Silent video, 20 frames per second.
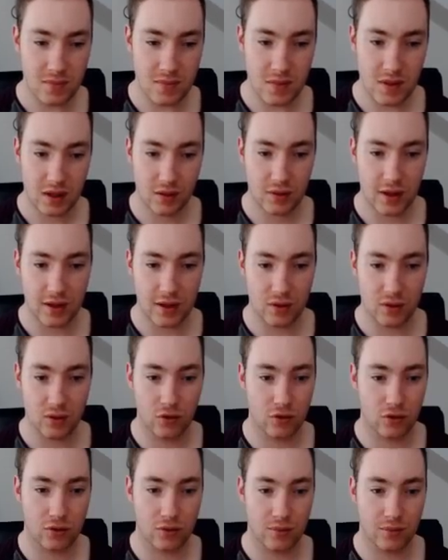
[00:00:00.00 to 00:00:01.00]
Because that's an
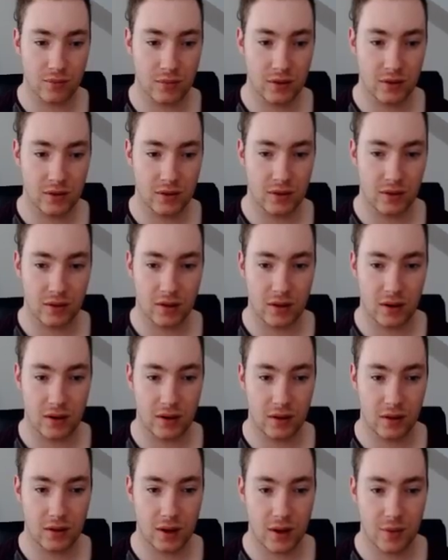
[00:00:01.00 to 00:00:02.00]
awesome design.
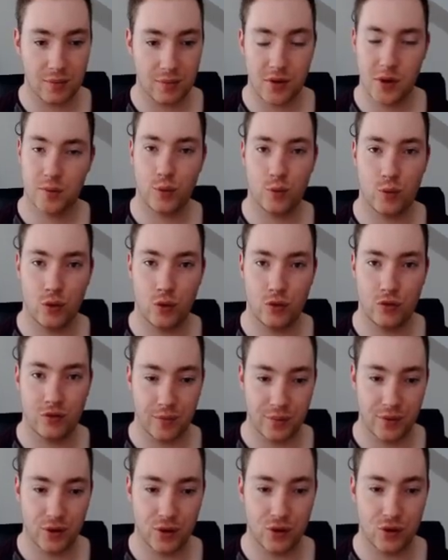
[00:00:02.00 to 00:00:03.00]
It's like a proper wolf, a
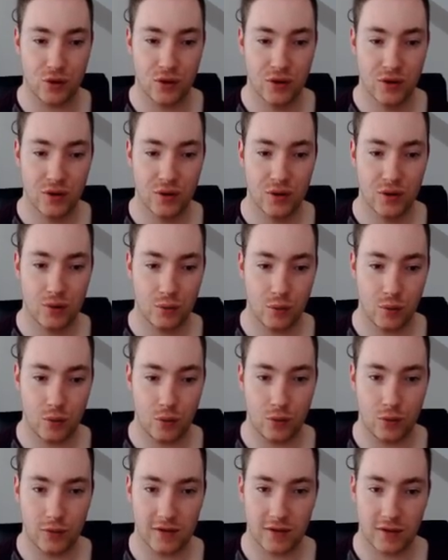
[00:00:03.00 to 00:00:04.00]
pure
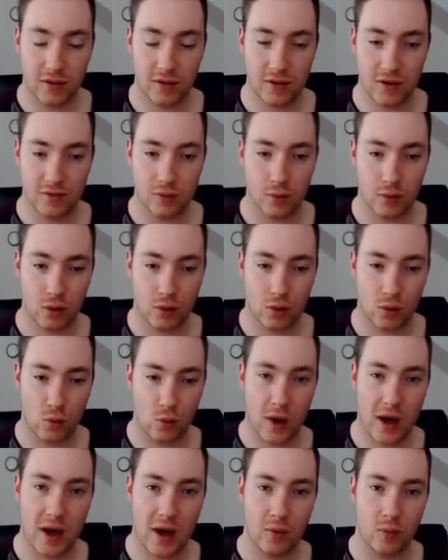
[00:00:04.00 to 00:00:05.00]
wolf, whereas the other one's a
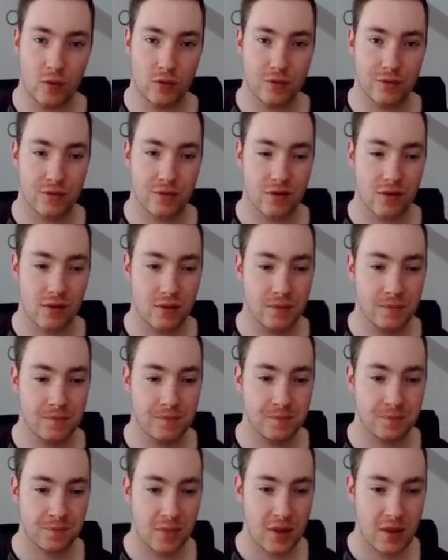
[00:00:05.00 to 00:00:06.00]
werewolf, so...
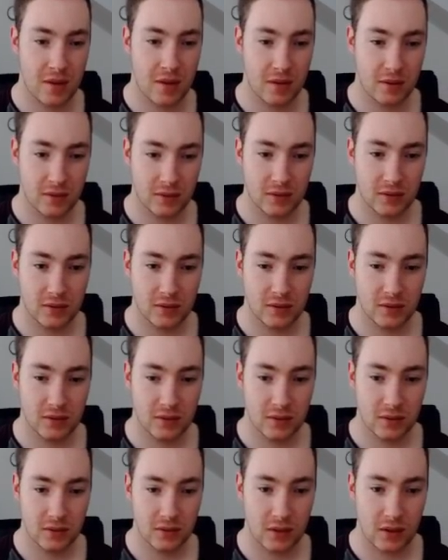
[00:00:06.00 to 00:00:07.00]

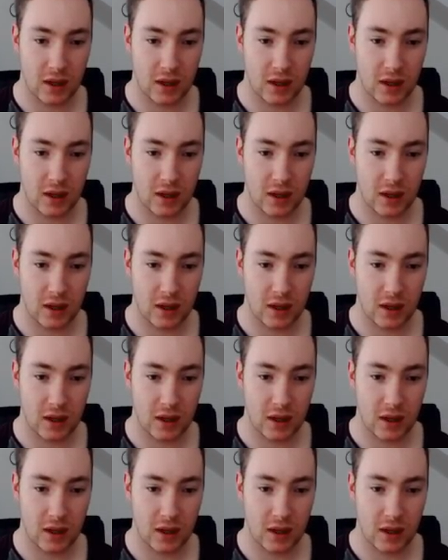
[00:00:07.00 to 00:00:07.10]
I